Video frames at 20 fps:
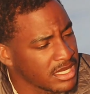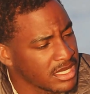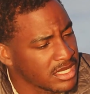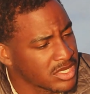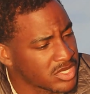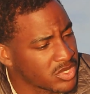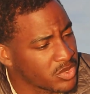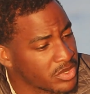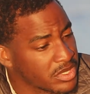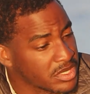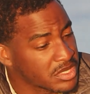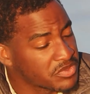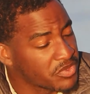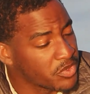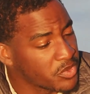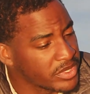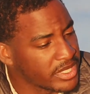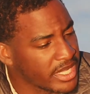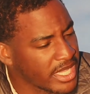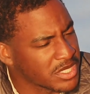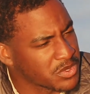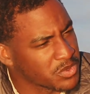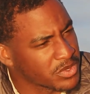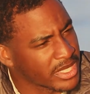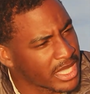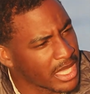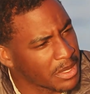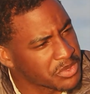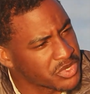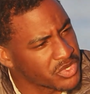So these 4 days with
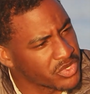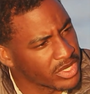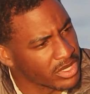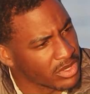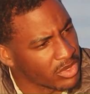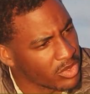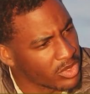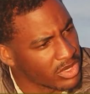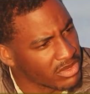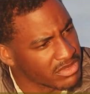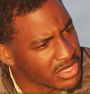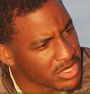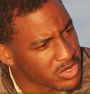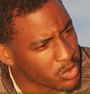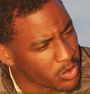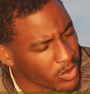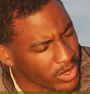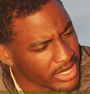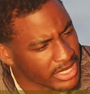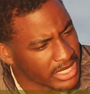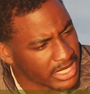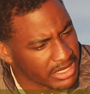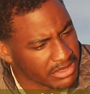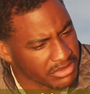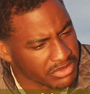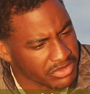capturing all of this wildlife